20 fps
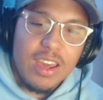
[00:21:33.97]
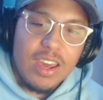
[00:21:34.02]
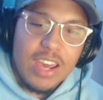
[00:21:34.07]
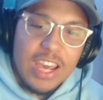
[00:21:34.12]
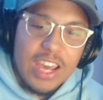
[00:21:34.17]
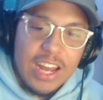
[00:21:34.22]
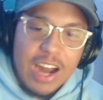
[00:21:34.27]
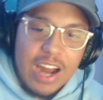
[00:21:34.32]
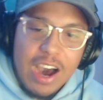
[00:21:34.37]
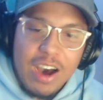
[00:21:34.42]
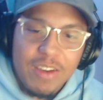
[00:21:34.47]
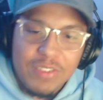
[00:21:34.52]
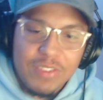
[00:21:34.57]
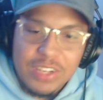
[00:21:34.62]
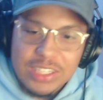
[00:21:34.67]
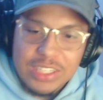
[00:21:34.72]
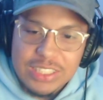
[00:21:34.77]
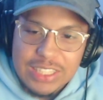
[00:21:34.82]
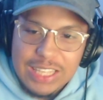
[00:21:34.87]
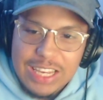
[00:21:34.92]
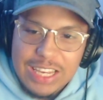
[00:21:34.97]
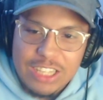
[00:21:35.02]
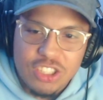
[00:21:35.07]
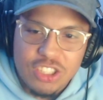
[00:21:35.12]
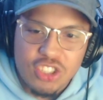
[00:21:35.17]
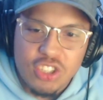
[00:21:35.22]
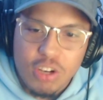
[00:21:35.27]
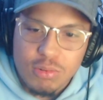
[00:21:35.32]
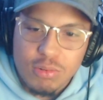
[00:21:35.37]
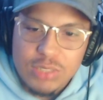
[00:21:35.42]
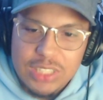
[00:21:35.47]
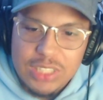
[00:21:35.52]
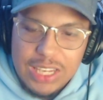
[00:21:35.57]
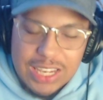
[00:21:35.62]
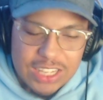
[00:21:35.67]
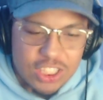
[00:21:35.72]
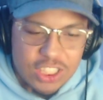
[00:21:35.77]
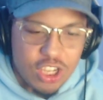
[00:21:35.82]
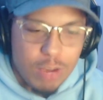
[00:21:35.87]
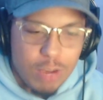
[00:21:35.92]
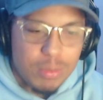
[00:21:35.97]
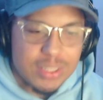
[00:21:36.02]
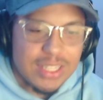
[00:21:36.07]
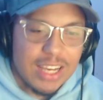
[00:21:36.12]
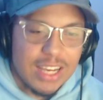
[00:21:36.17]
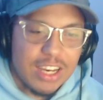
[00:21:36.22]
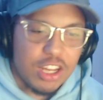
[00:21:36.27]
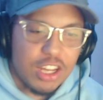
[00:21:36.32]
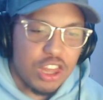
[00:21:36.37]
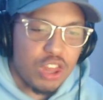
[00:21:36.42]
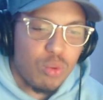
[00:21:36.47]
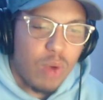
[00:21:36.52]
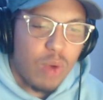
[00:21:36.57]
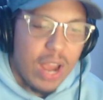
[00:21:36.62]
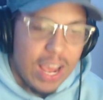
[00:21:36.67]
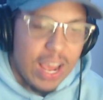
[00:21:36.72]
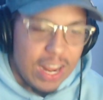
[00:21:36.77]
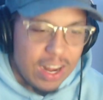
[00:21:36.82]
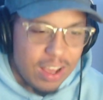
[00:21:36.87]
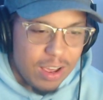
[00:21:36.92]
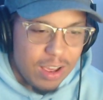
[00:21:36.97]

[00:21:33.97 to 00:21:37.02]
And obviously it's so sick, it's almost like a threat,